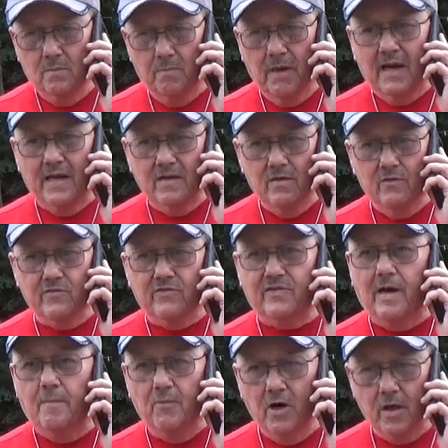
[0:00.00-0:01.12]
Bad news is
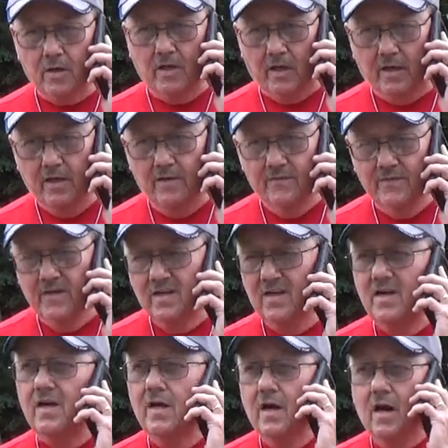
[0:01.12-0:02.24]
I'm ugly.
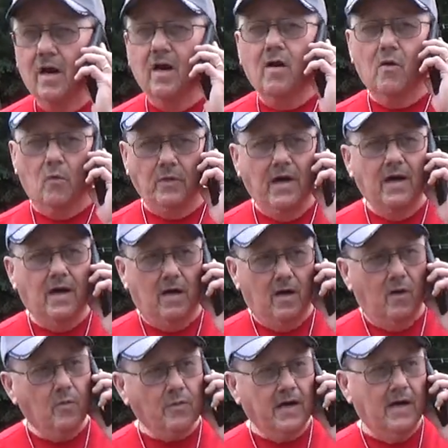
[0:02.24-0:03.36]
Oh, yeah,
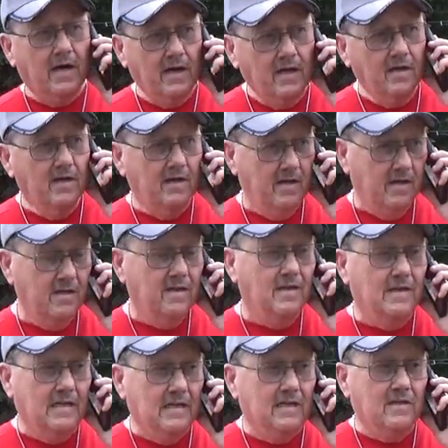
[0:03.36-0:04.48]
okay.
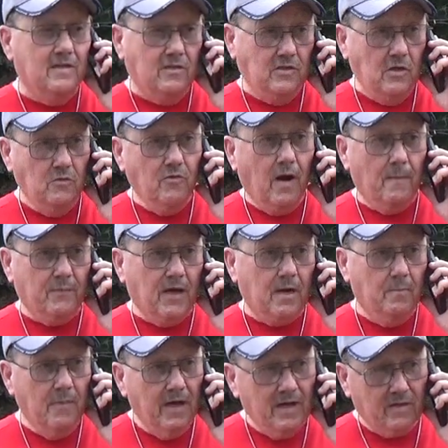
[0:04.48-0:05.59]
You dropped out
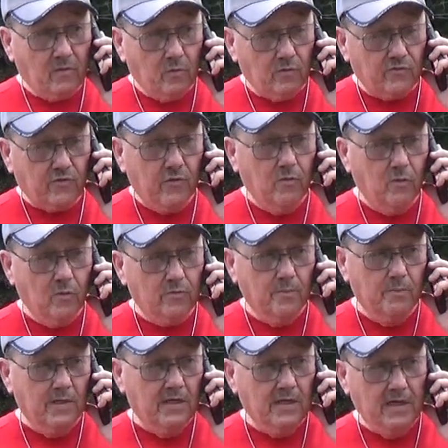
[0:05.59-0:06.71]
of medical school to
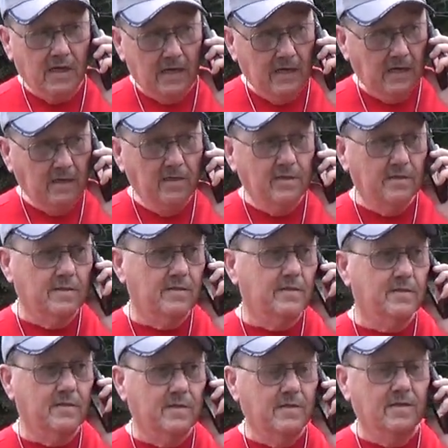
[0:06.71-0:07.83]
be a
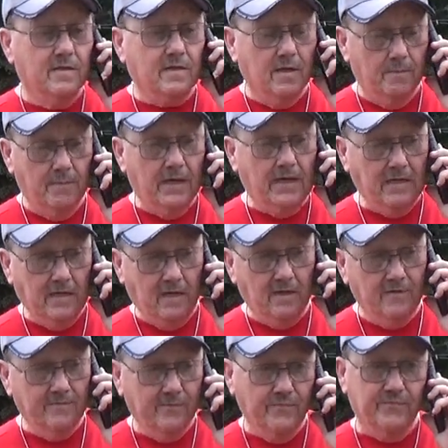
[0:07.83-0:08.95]
comedian.
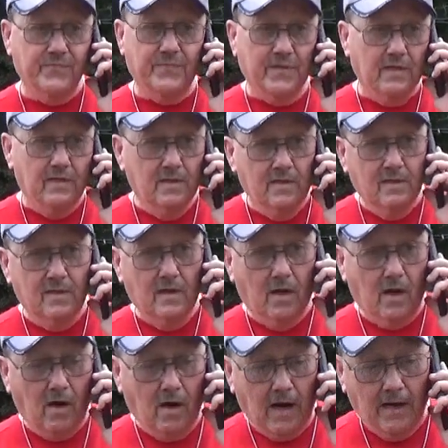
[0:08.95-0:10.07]

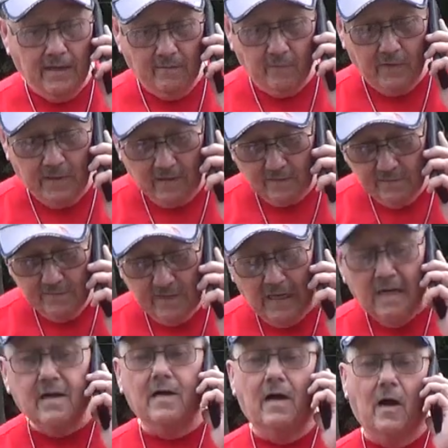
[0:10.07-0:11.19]
Alright, well,
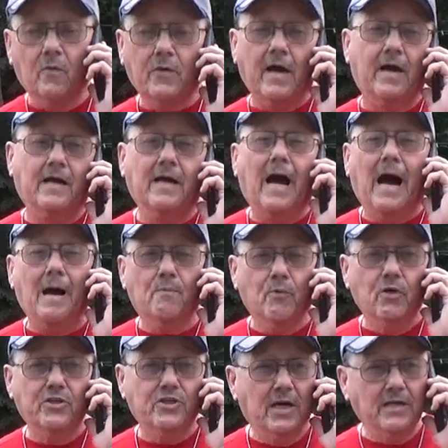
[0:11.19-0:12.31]
okay. I
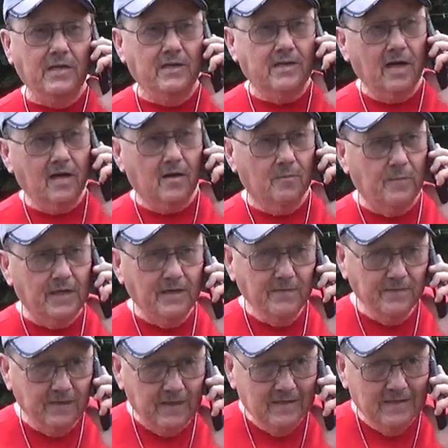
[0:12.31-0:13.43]
appreciate you telling me,
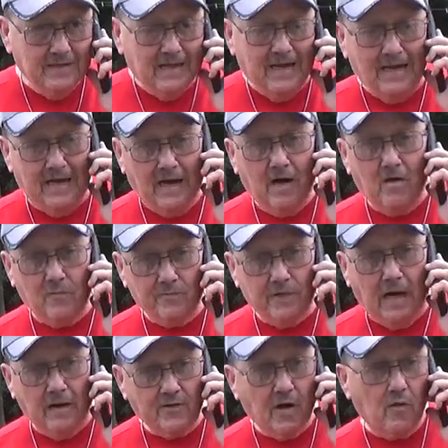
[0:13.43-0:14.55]
and
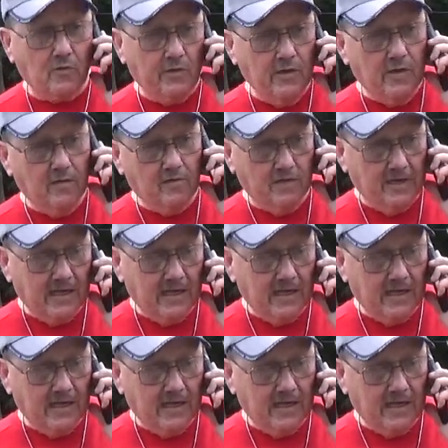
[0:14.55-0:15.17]
I'll talk to you on the